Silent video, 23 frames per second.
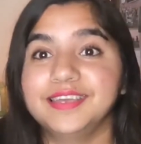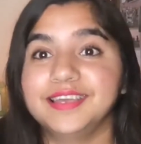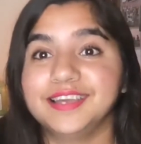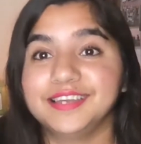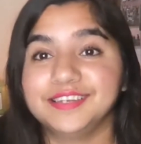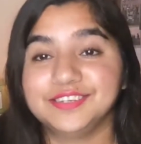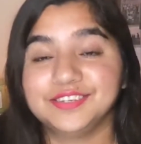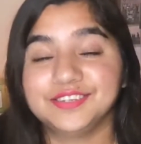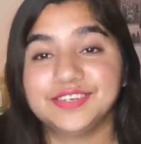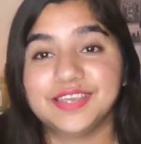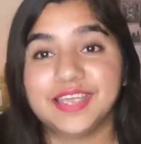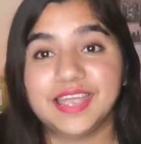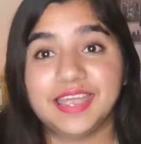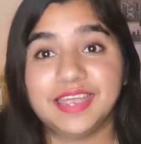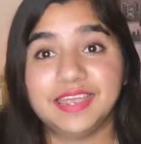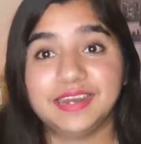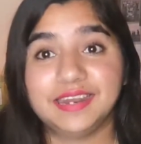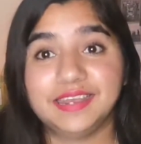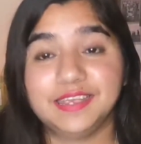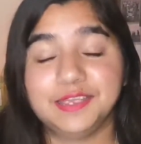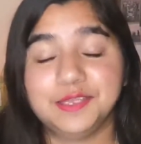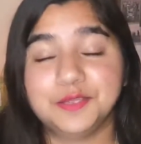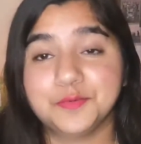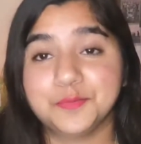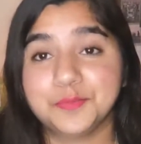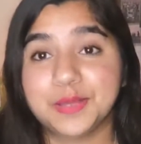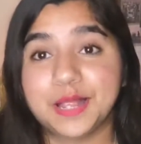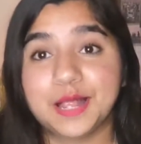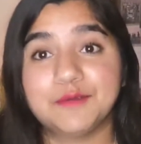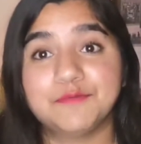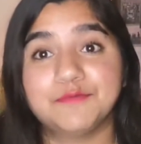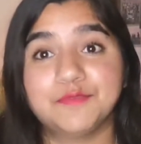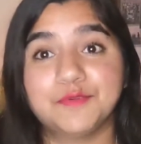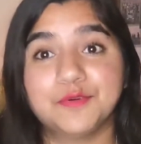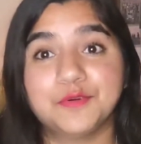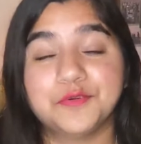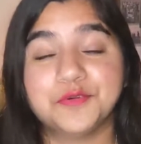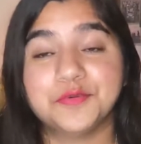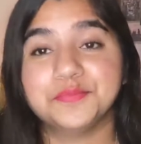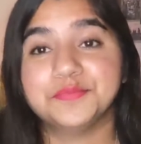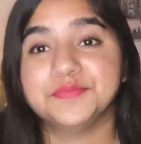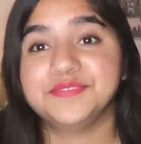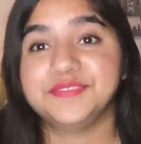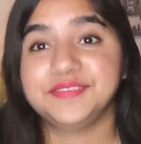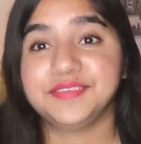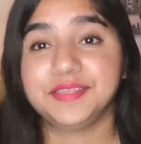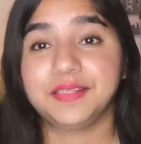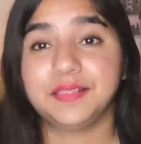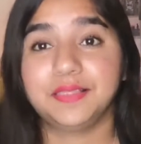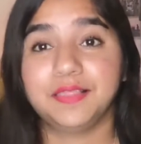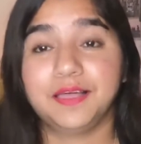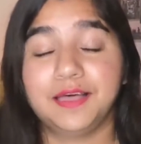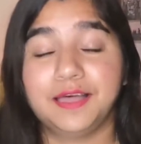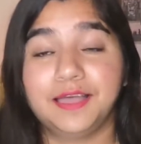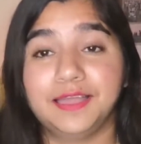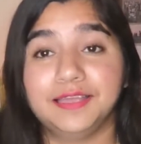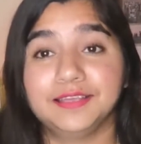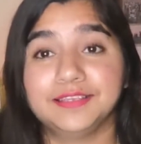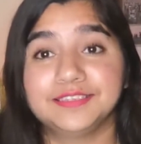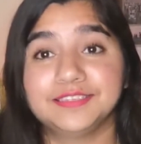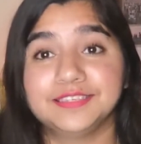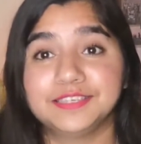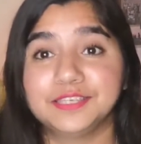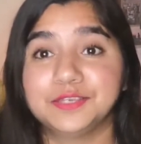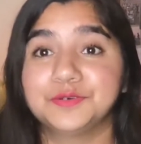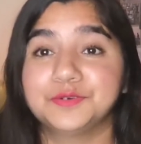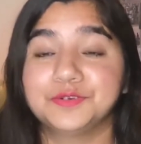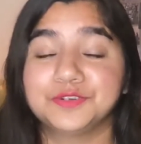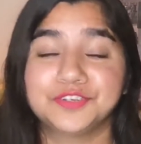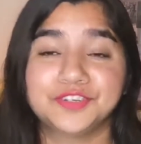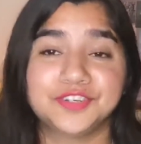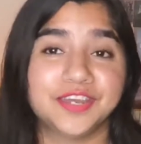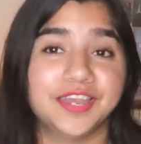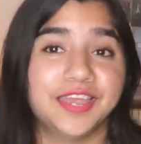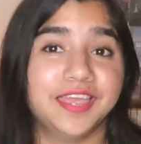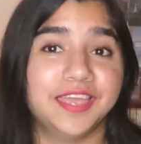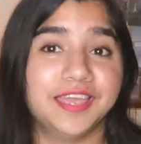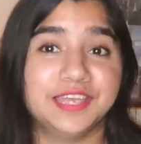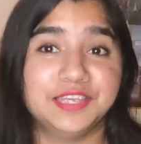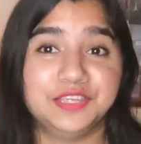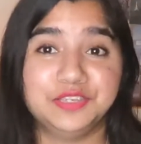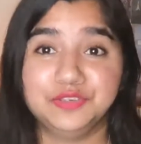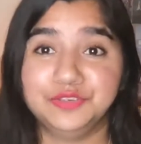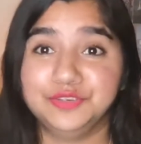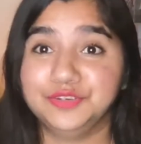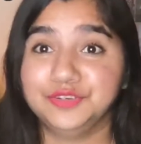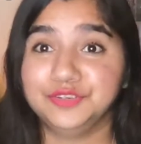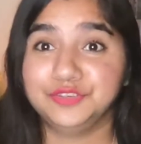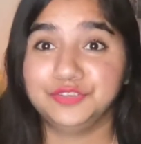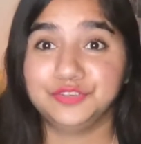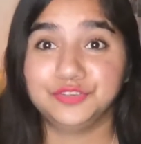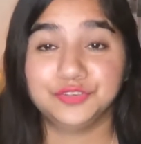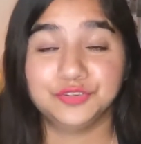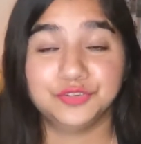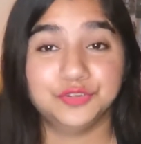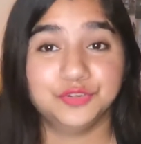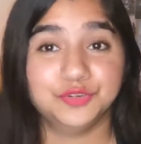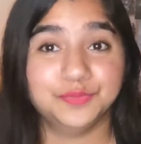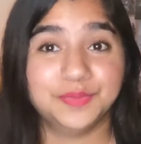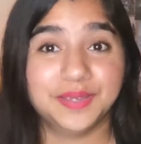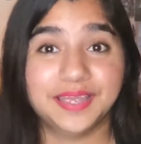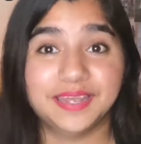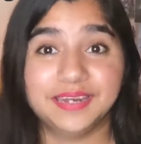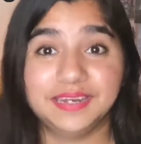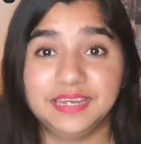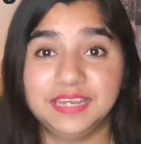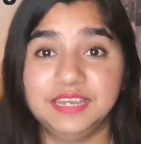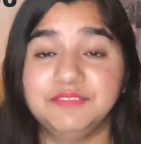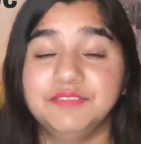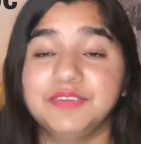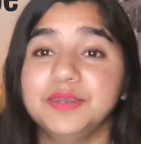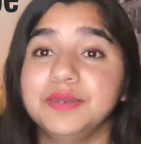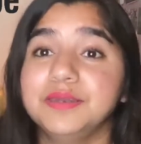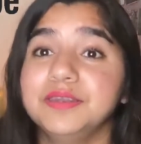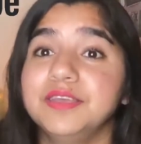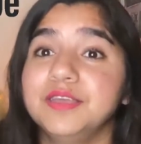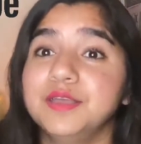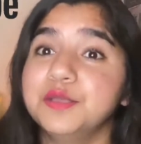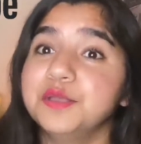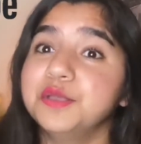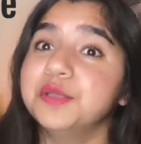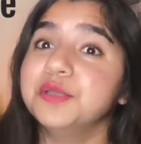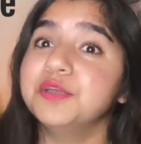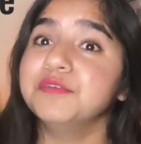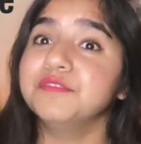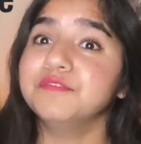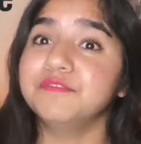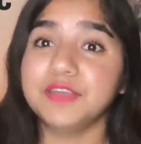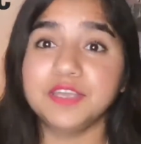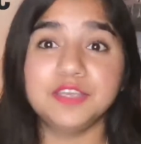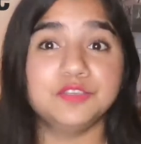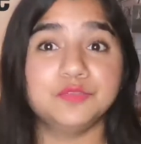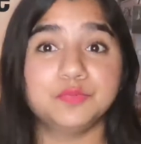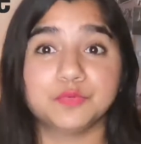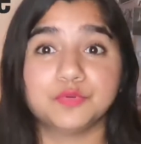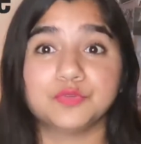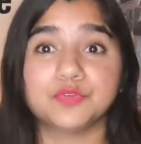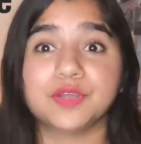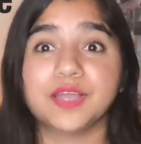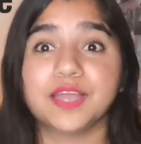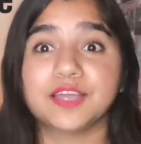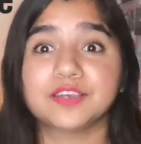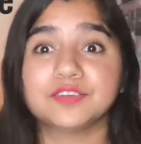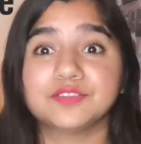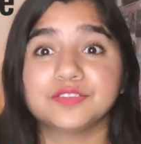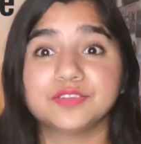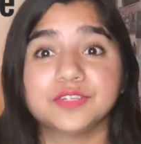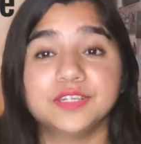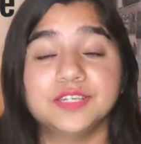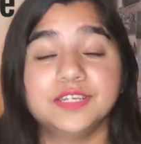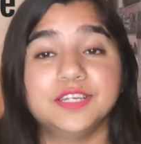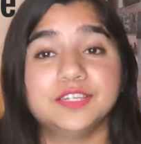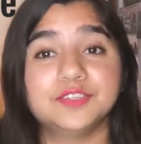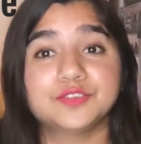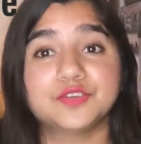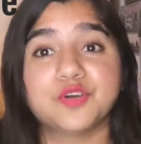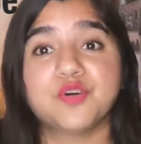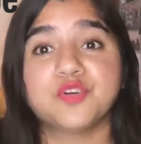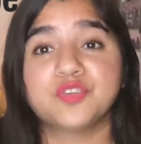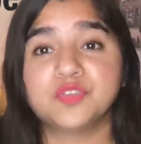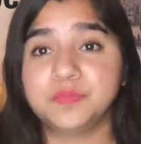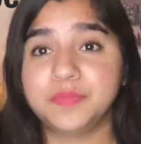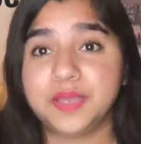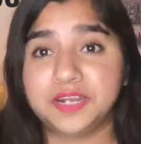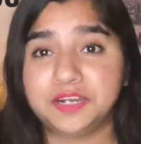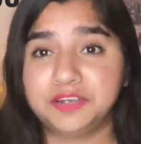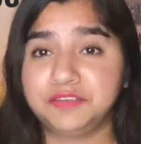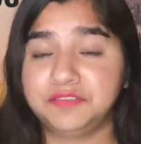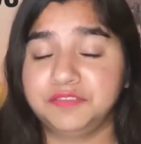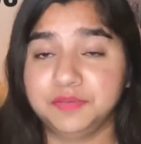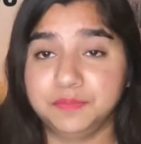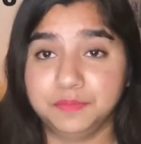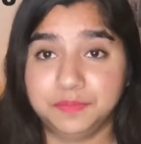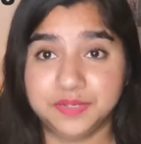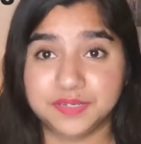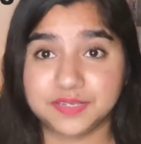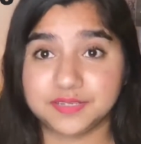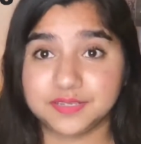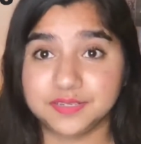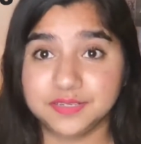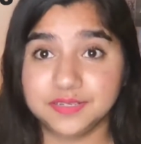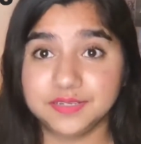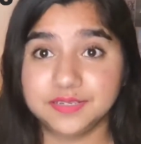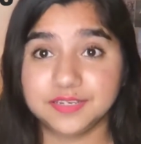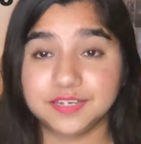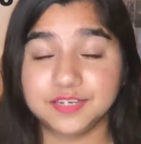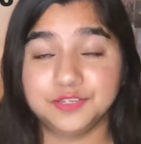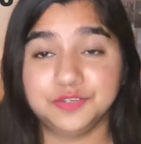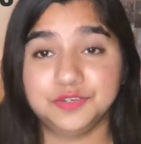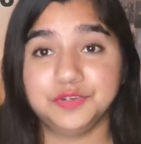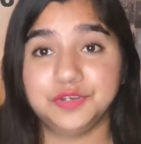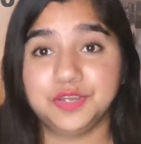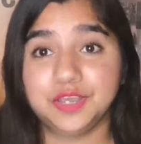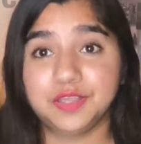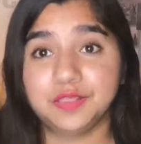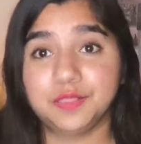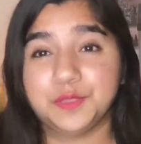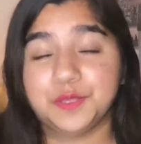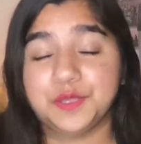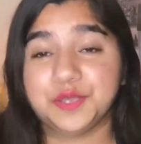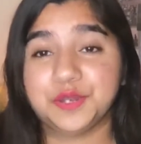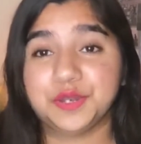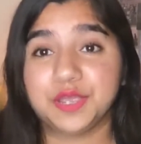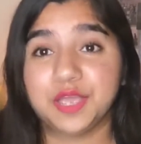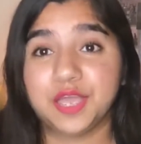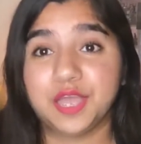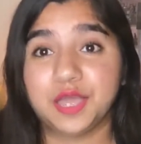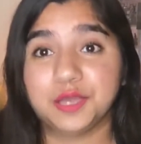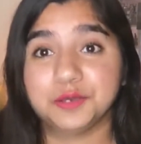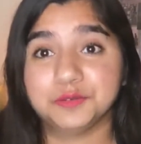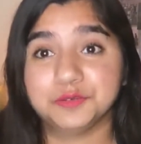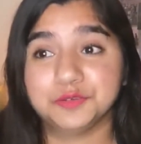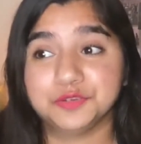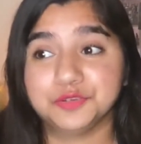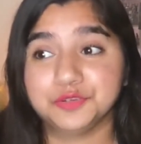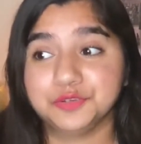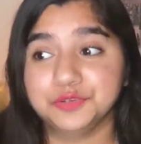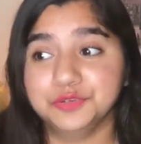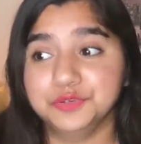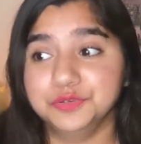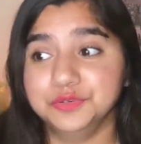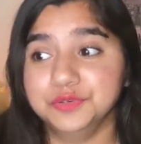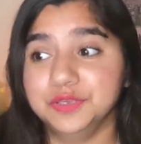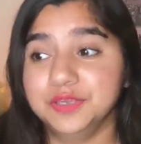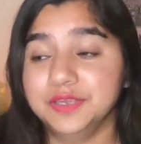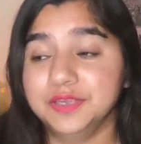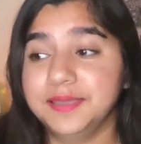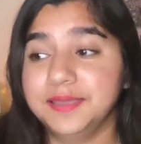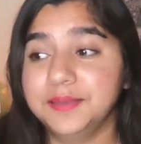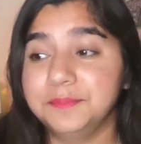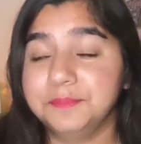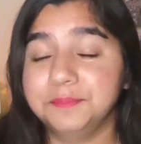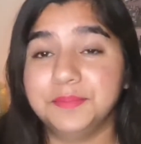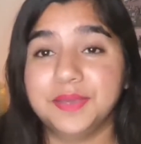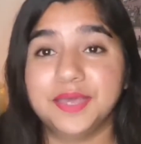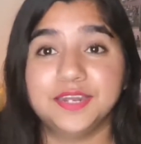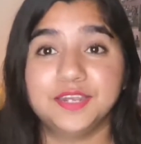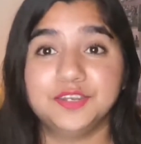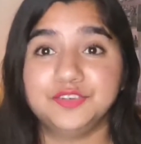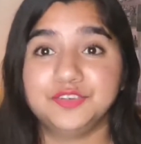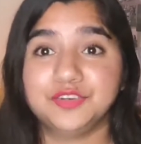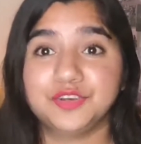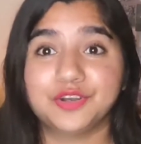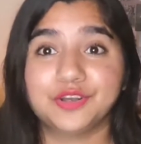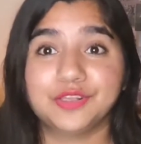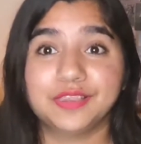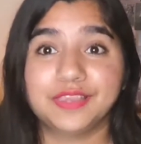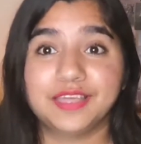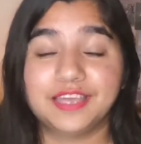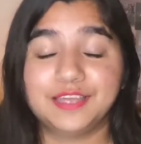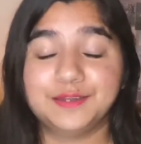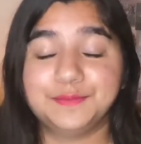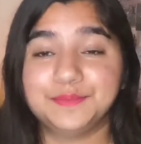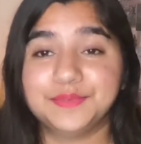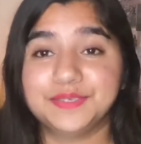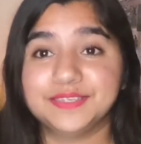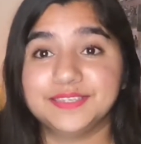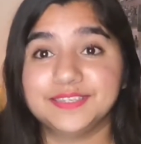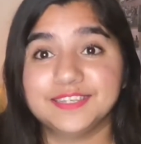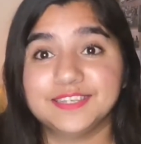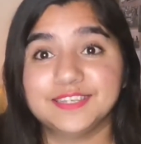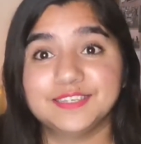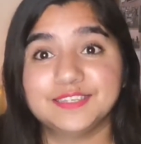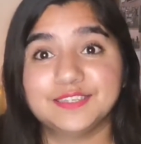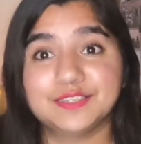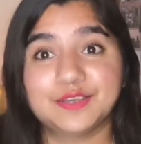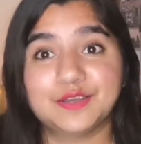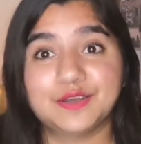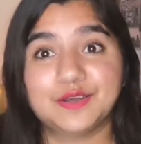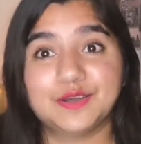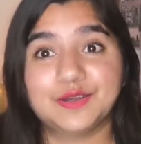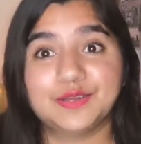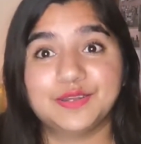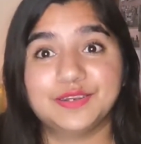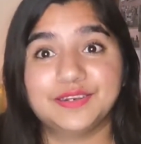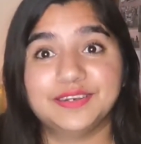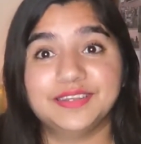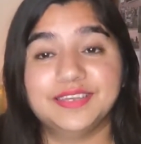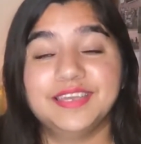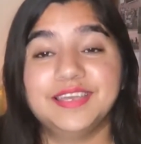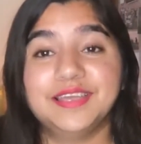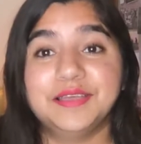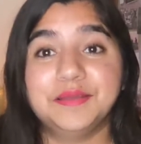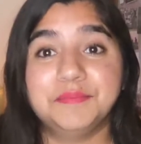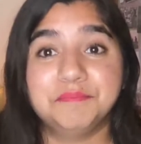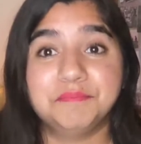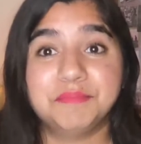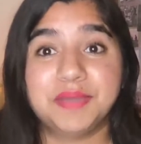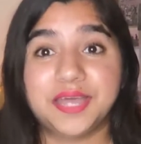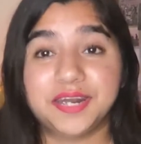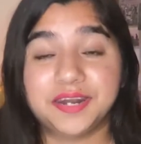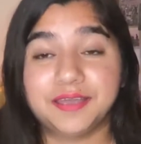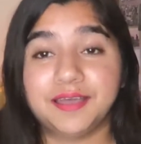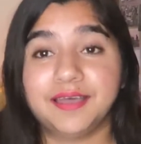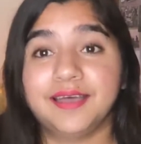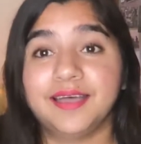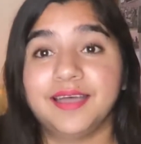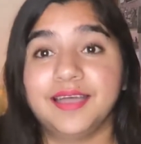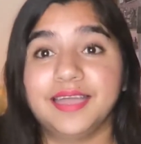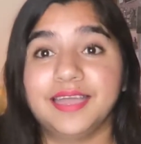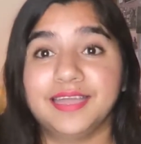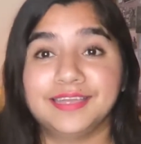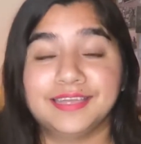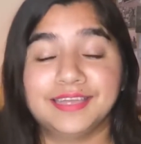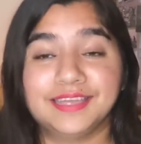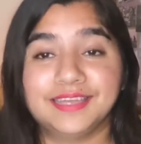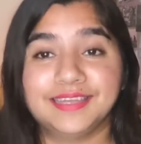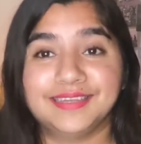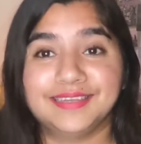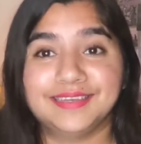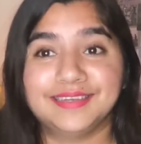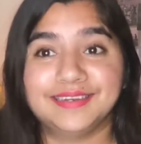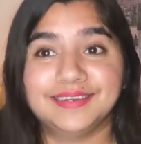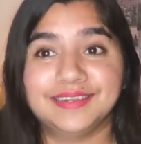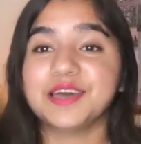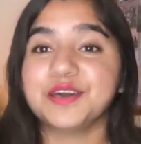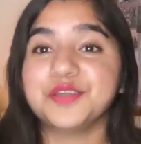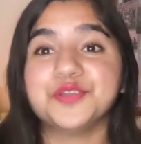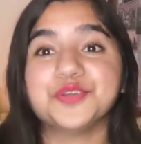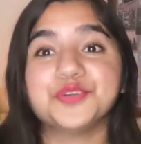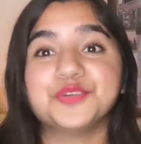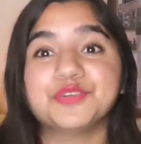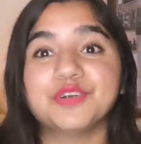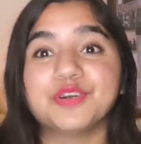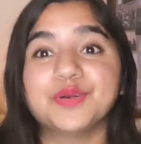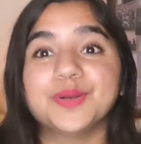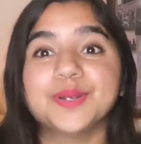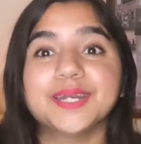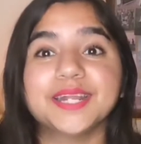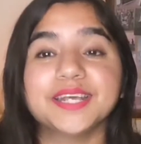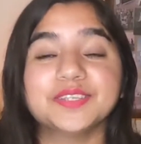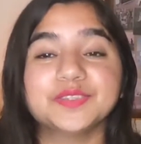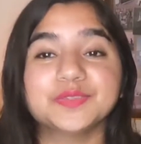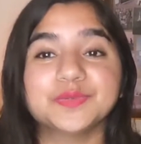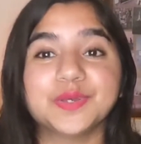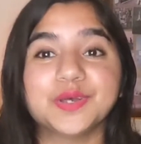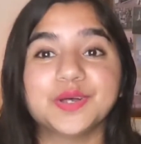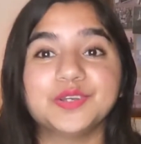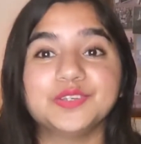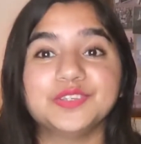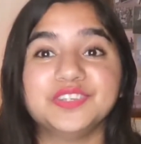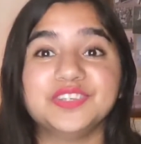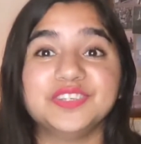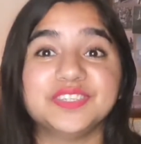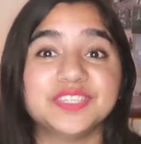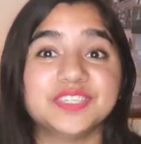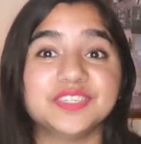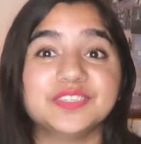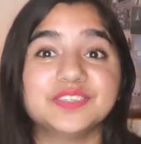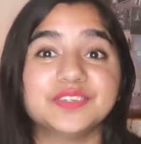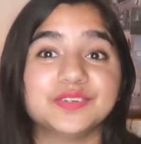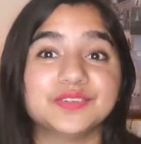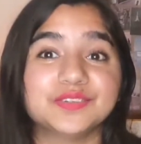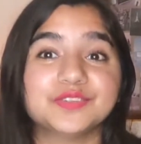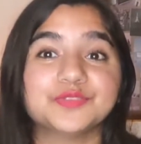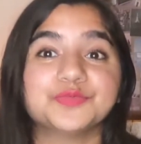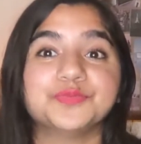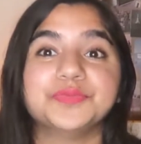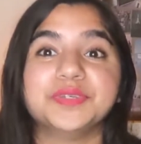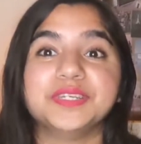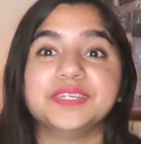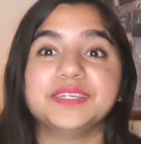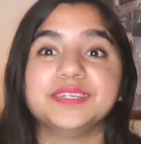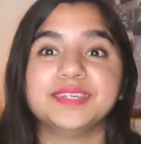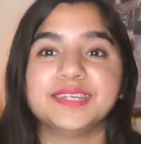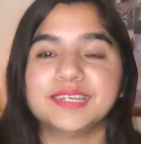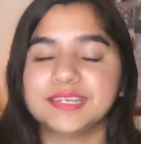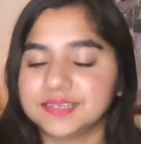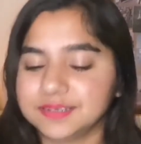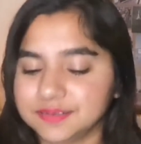educating platforms like Skillshare, YouTube, and even Facebook. Actually, it's called Meta for Business, and you can learn how to manage your online business on Meta and how to grow it as well using social media.